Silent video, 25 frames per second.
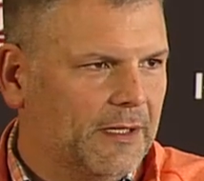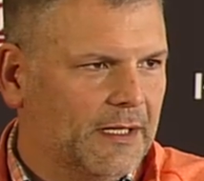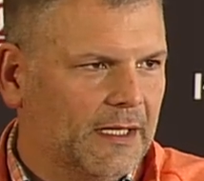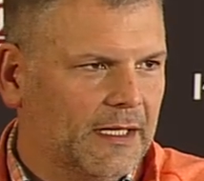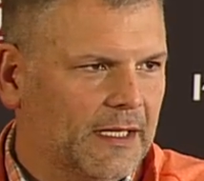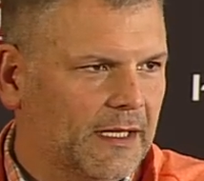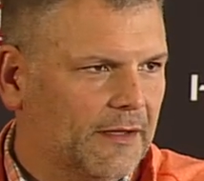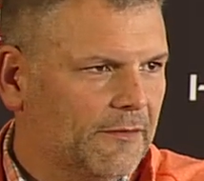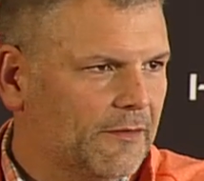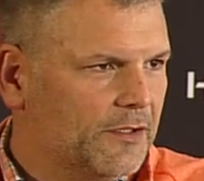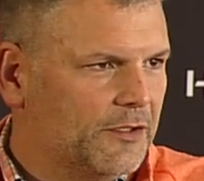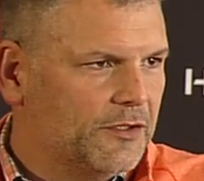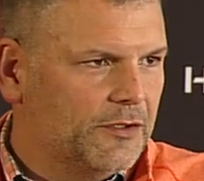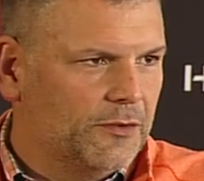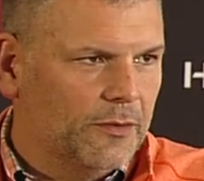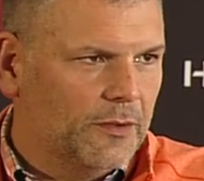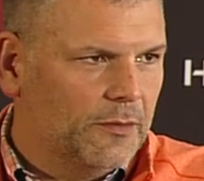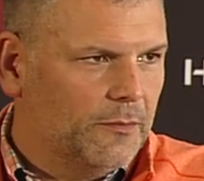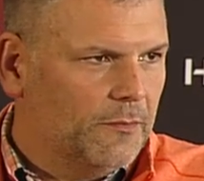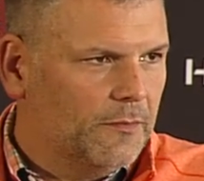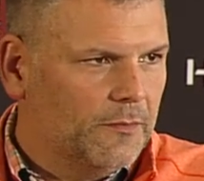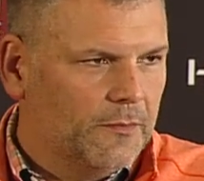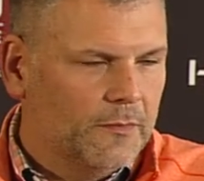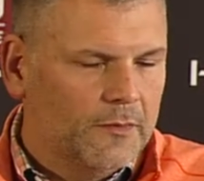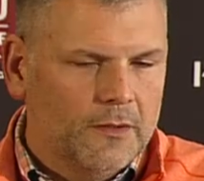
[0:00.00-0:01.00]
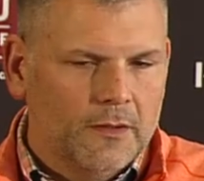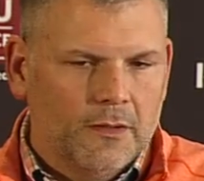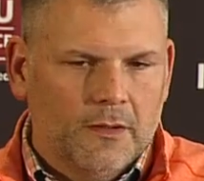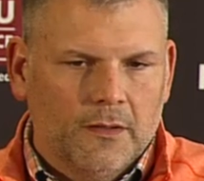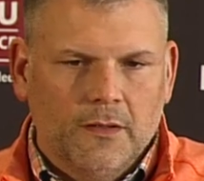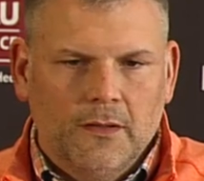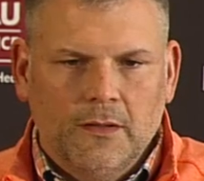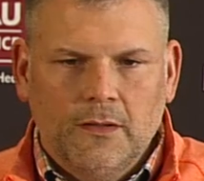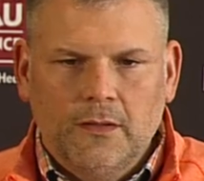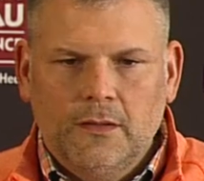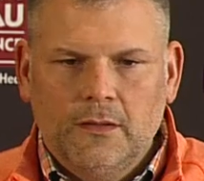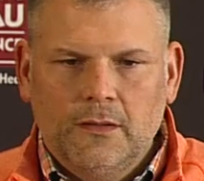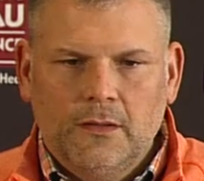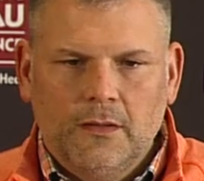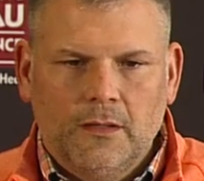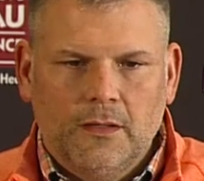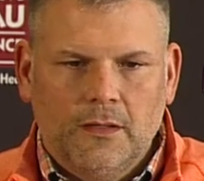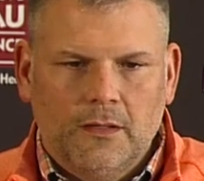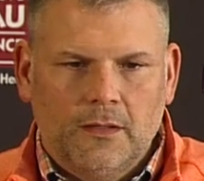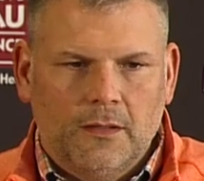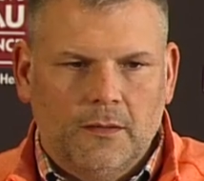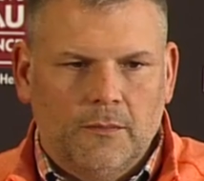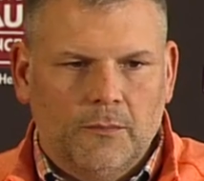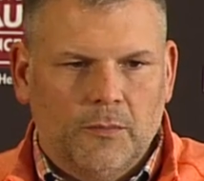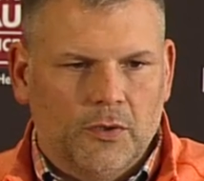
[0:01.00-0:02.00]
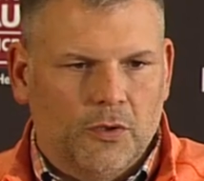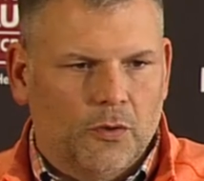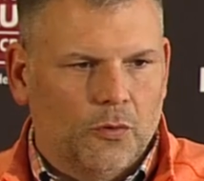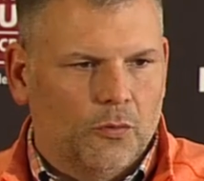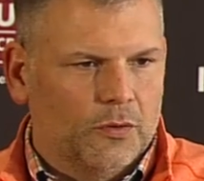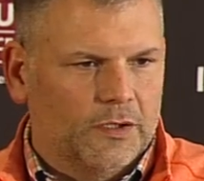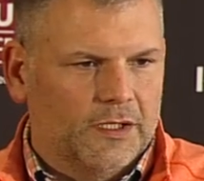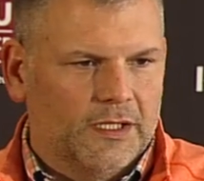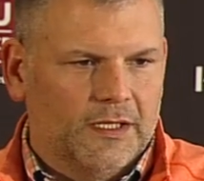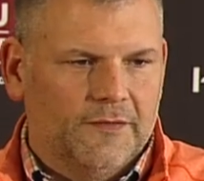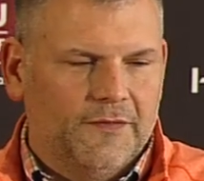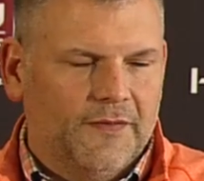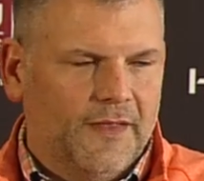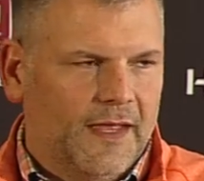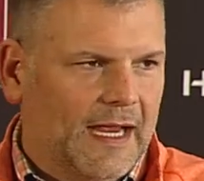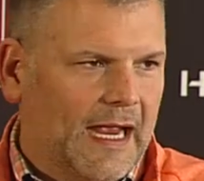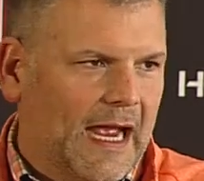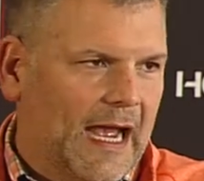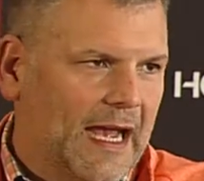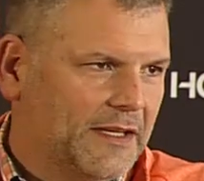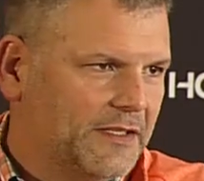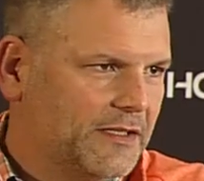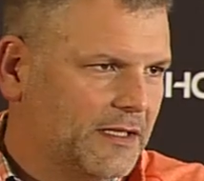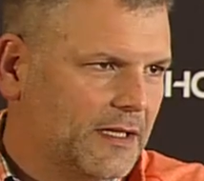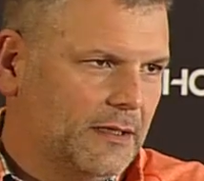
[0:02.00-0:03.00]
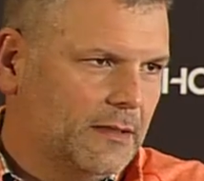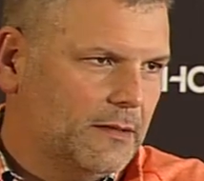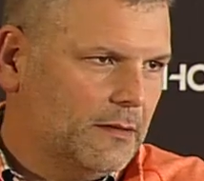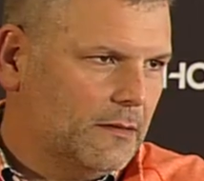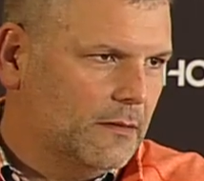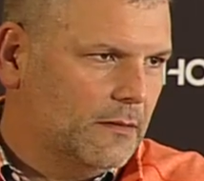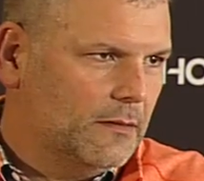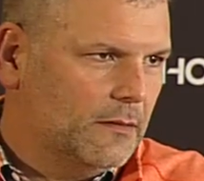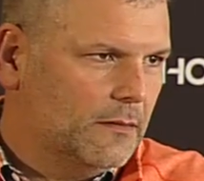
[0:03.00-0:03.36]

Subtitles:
to give it to them, but only if they ask it.